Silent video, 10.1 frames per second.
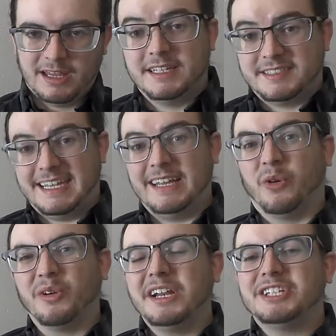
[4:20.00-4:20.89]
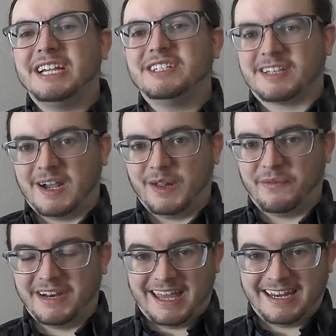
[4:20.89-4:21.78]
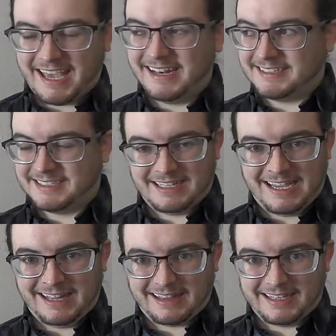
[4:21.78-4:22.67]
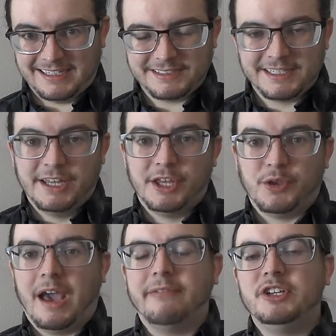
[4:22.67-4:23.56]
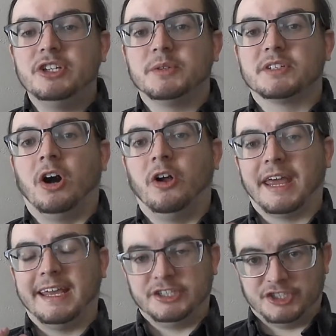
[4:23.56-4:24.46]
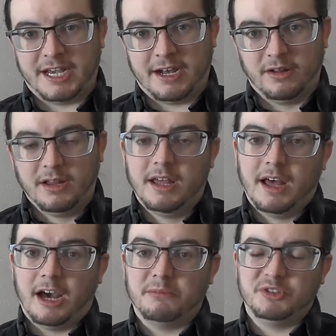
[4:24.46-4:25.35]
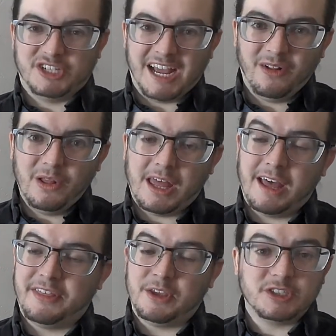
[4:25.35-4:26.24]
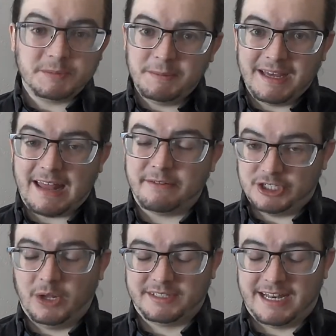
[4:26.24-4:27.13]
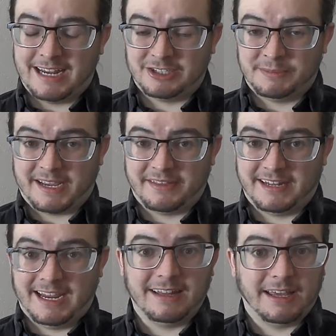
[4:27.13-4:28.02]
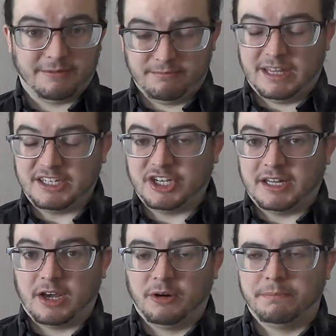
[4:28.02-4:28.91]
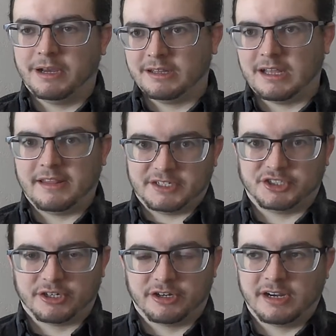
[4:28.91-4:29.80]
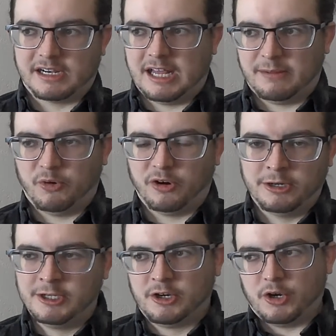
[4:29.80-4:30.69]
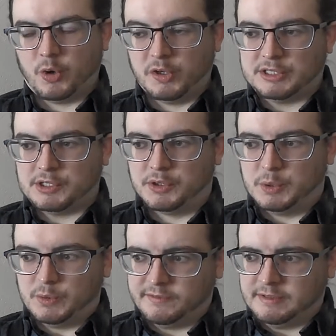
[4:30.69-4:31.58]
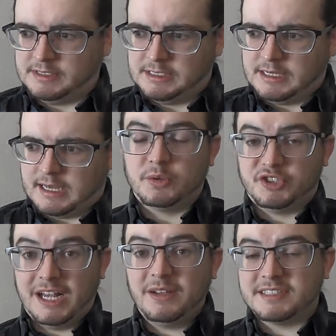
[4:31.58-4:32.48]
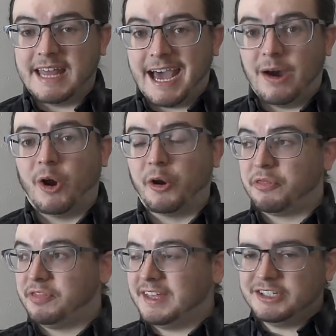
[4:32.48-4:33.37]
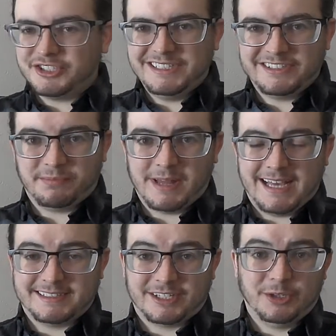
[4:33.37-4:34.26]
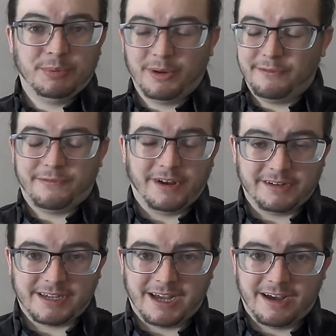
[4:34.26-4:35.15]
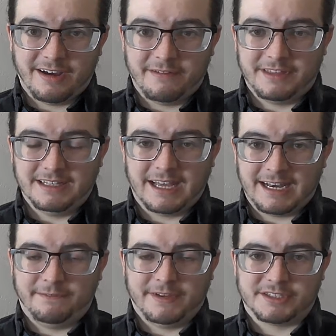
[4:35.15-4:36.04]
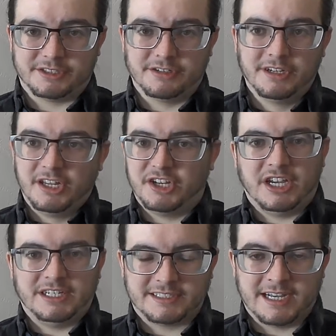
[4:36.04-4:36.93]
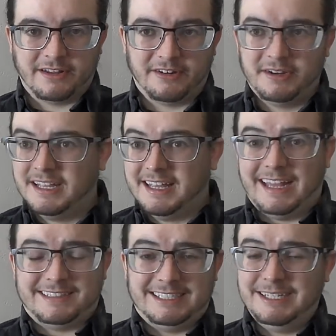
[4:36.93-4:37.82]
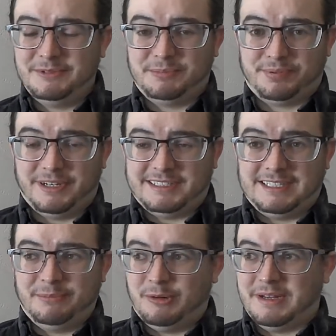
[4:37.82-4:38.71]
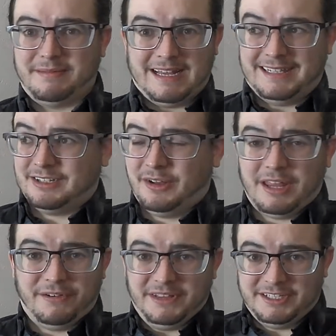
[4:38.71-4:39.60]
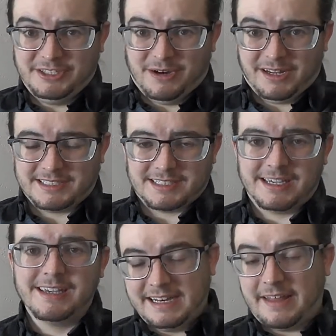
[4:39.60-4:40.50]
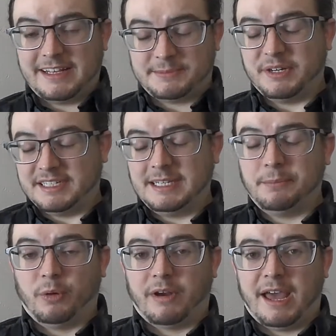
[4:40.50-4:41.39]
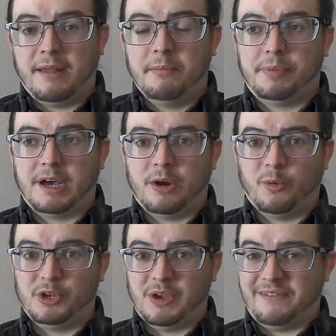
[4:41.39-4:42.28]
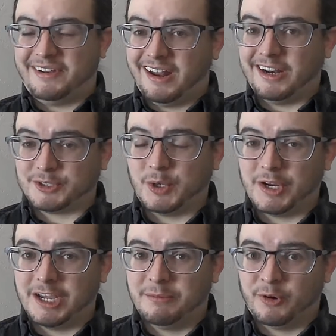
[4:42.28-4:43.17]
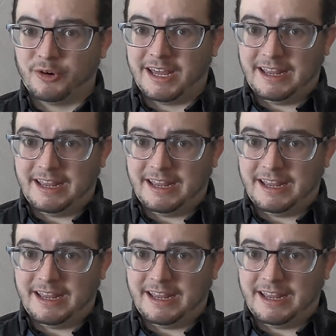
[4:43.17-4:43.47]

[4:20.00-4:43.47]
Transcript: See, in order to change the color of an incandescent light like this, you have to use what's called a gel. They used to be made out of gelatin actually back in the day, like Jell-O, but a lot less sugar and a lot more, of course, smooth. So gels now are thin sheets of plastic you put in front of the lighting fixture to change its color. It seems pretty simple, but that's all they really do, honestly. Now that's pretty simple, right? But when you have an auditorium or a